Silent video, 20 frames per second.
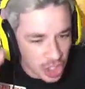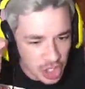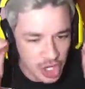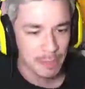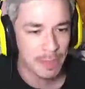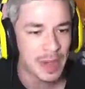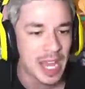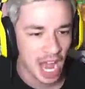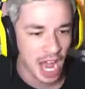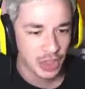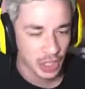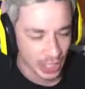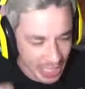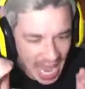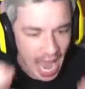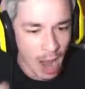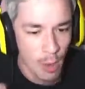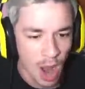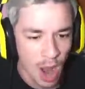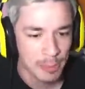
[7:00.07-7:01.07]
should be on the
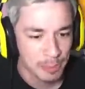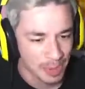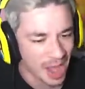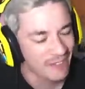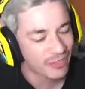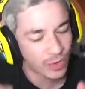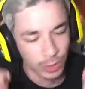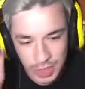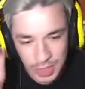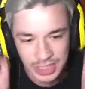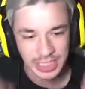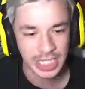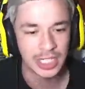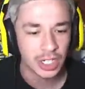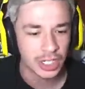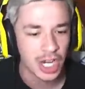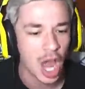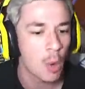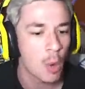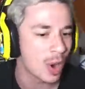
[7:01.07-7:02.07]
catwalk platform. Still
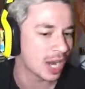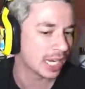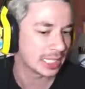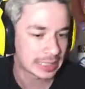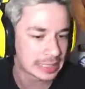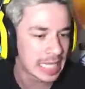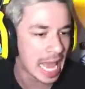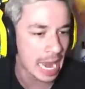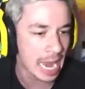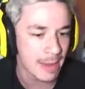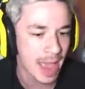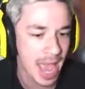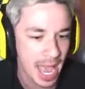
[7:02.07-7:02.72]
don't know what its name